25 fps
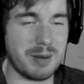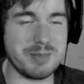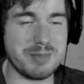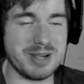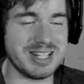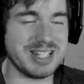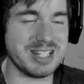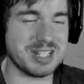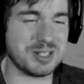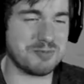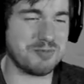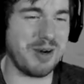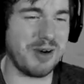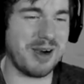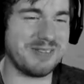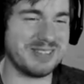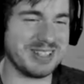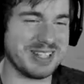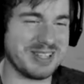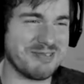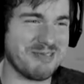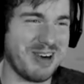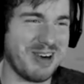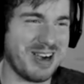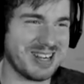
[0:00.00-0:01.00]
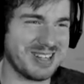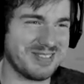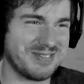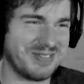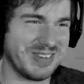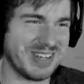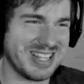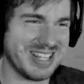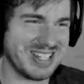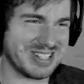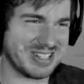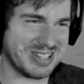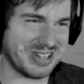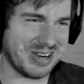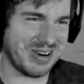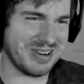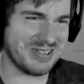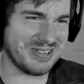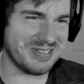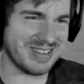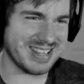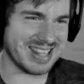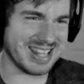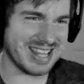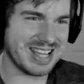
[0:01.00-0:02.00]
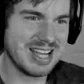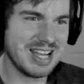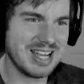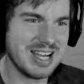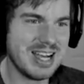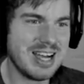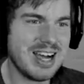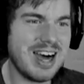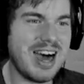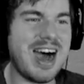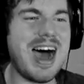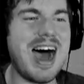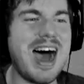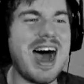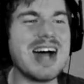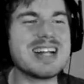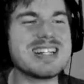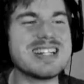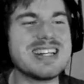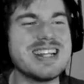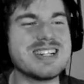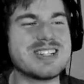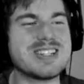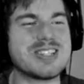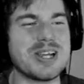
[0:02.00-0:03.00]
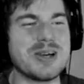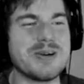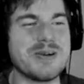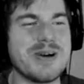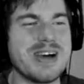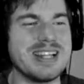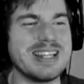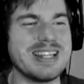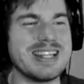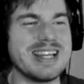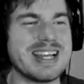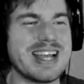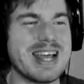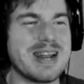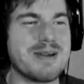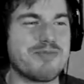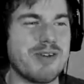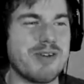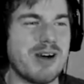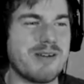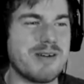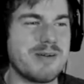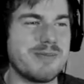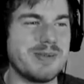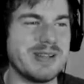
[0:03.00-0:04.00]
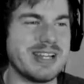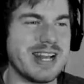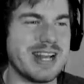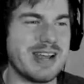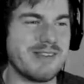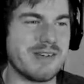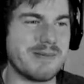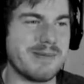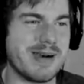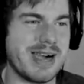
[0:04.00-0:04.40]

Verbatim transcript: I mean, he's probably wrong, but he's going with it. Oh, I did it too early again, probably. Never